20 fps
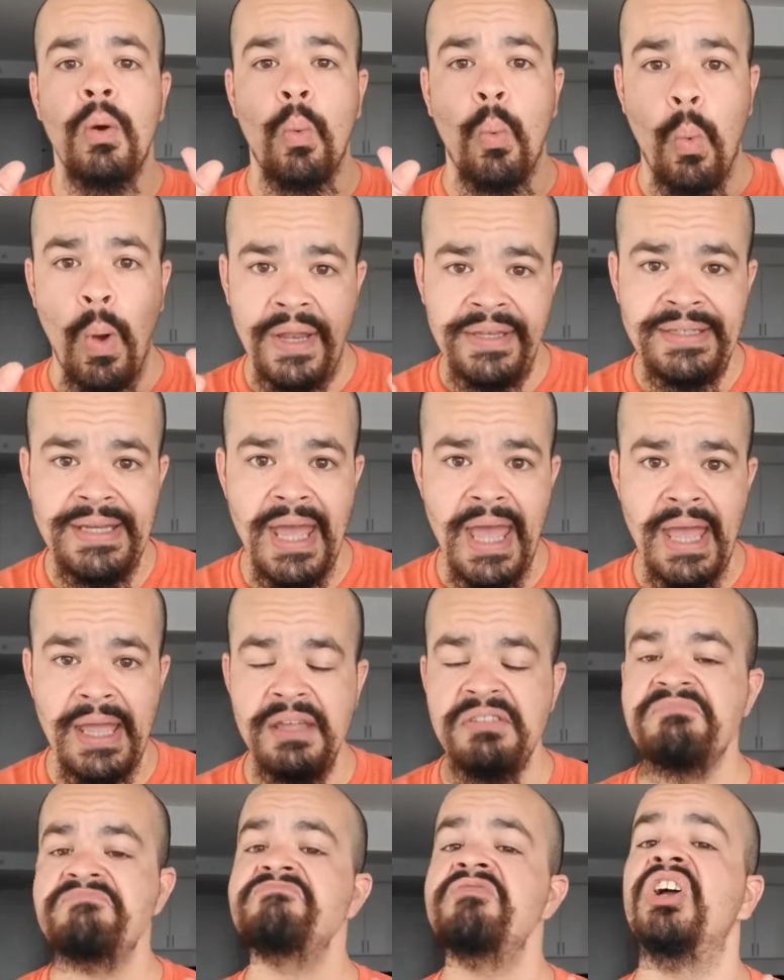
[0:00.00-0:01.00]
one
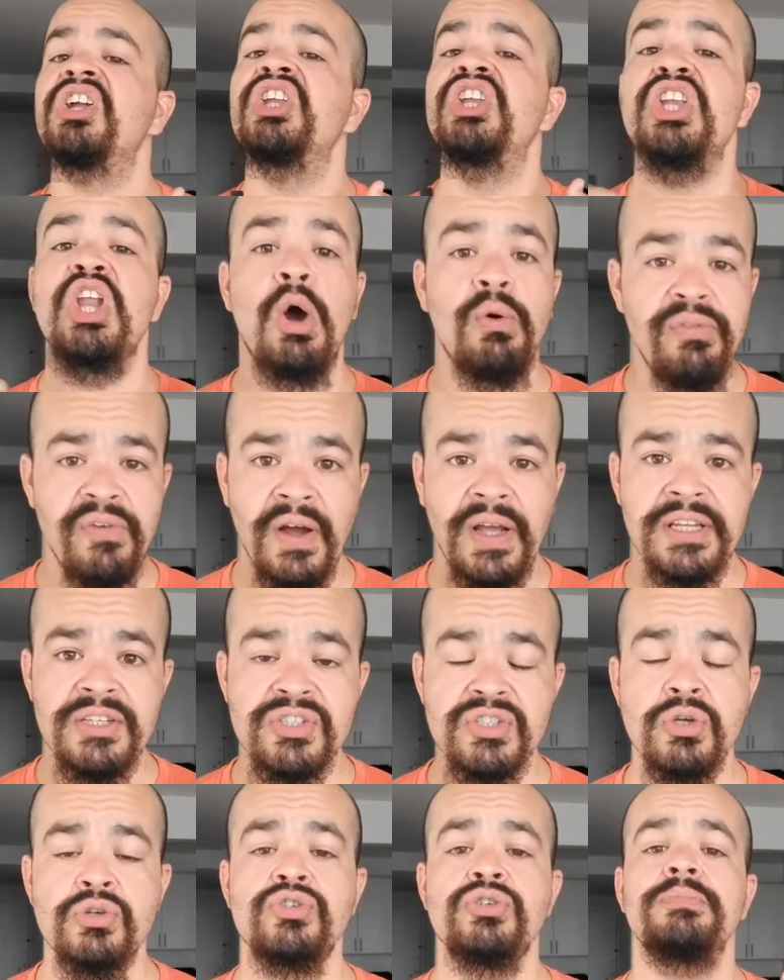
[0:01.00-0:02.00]
day, no fucking
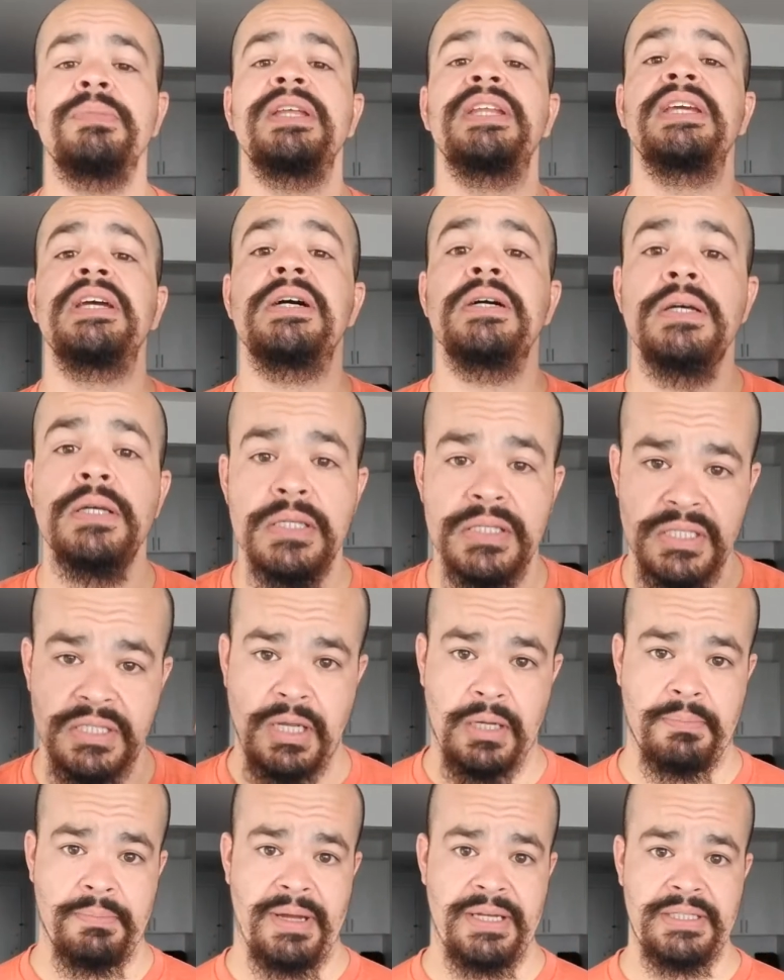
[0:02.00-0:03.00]
social media,
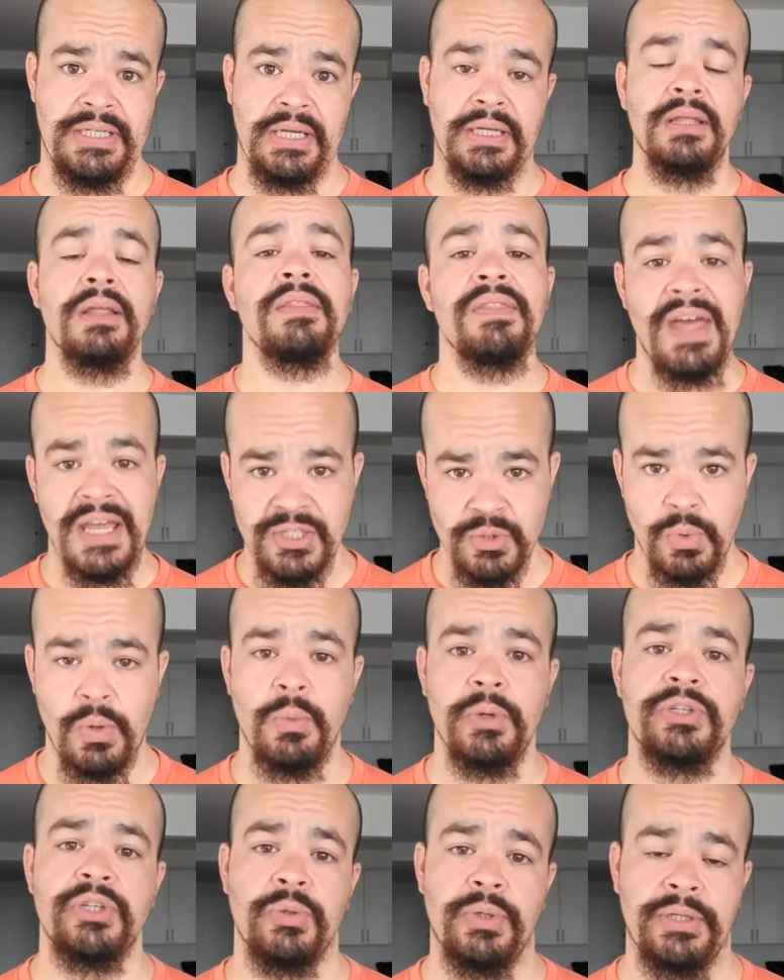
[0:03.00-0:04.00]
suck my dick. That's
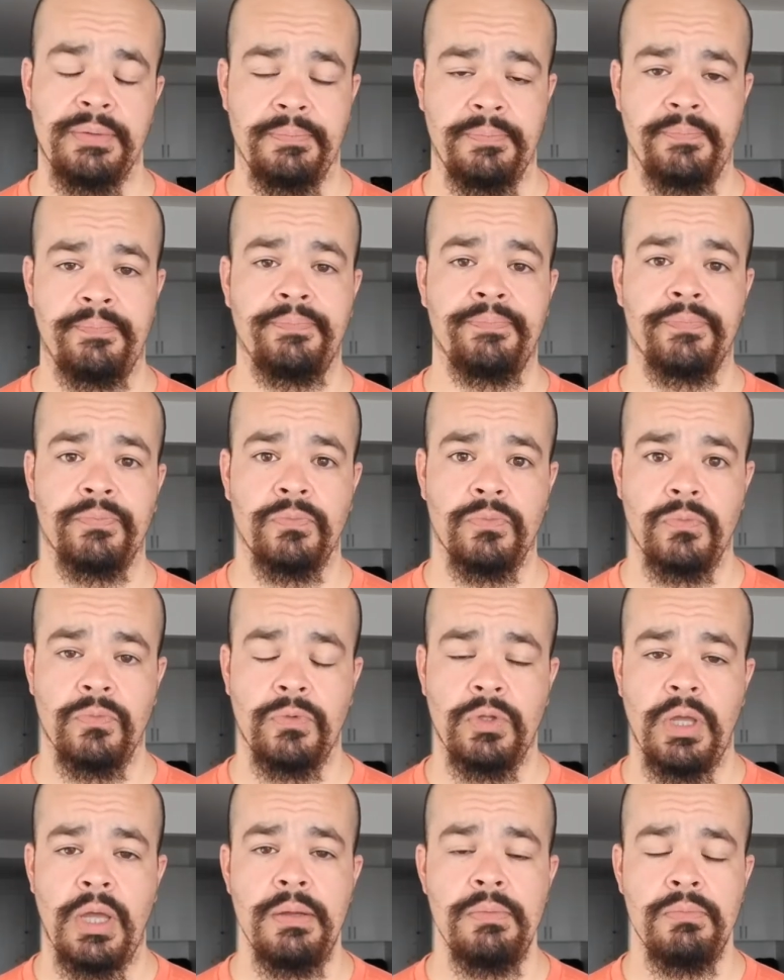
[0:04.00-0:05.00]
what we're doing.
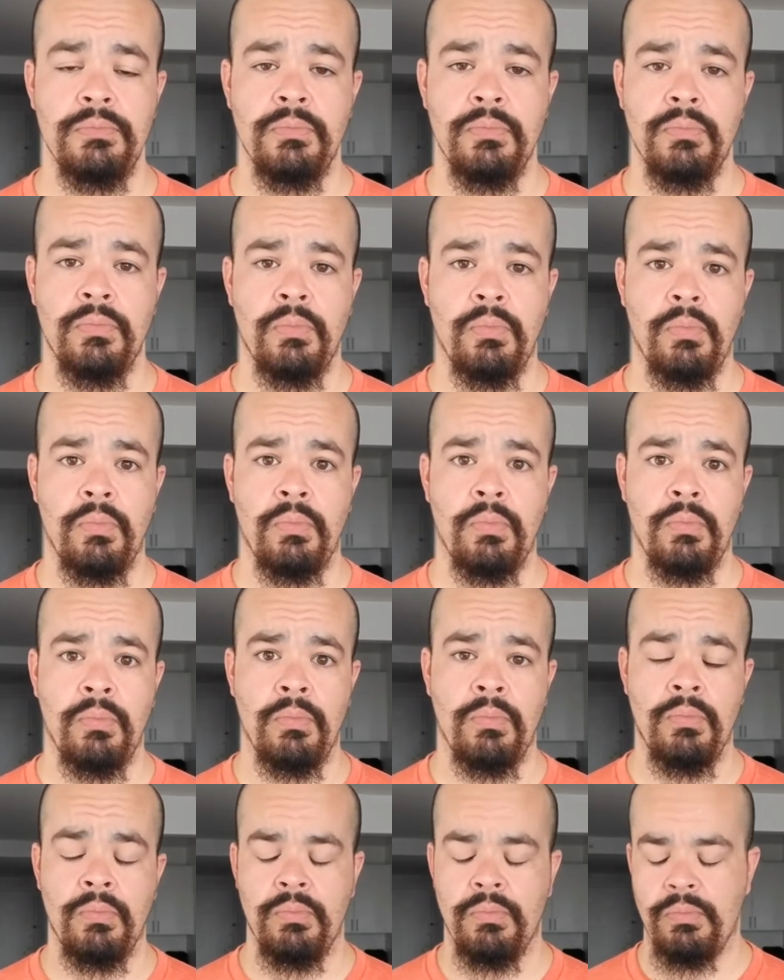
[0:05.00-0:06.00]
Okay?
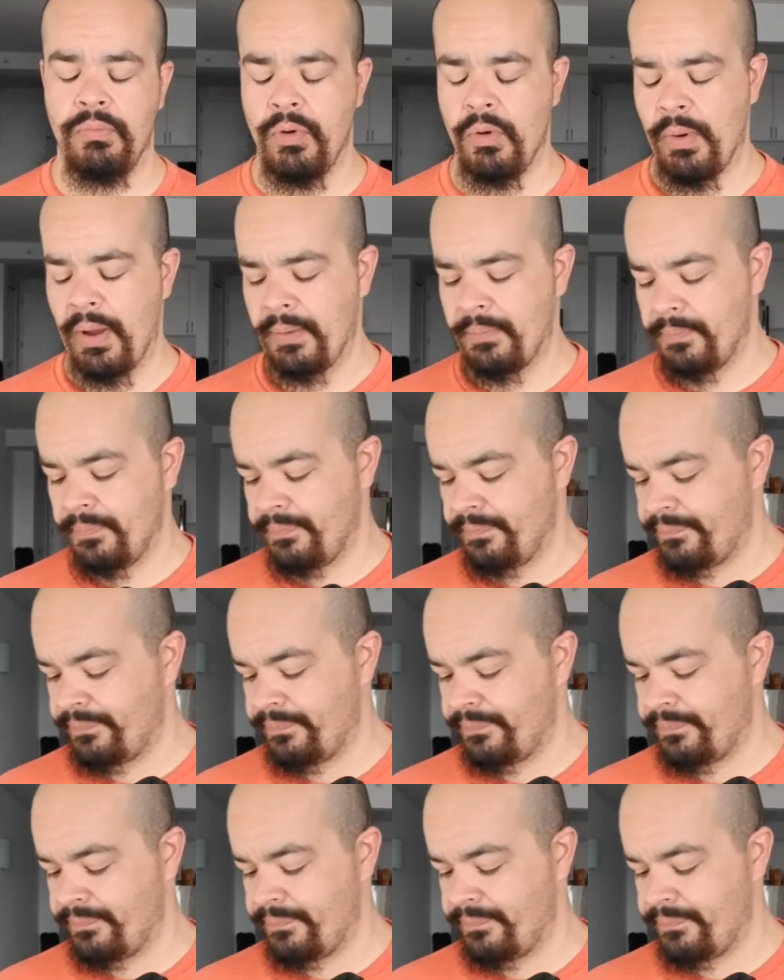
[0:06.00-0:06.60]
All right.